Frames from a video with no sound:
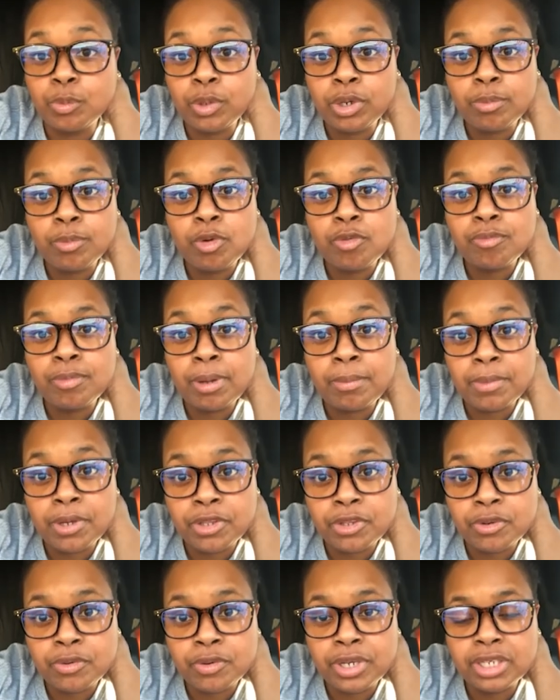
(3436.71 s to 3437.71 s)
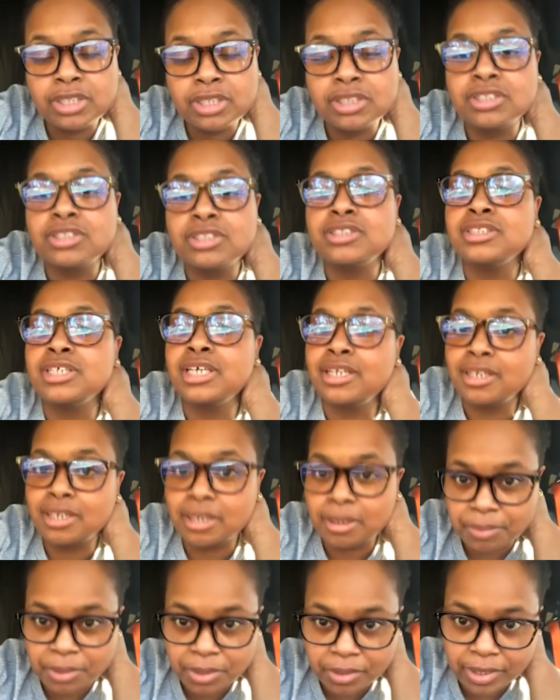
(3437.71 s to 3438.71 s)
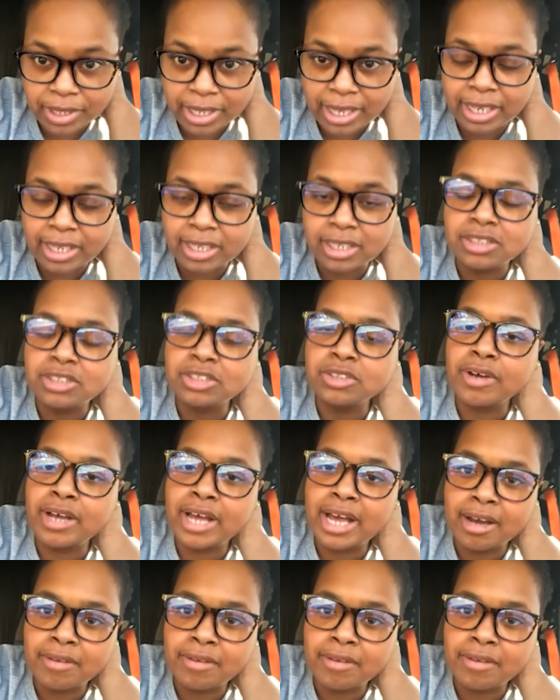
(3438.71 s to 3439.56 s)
Definitely want to move my mother in because she's getting up there in age.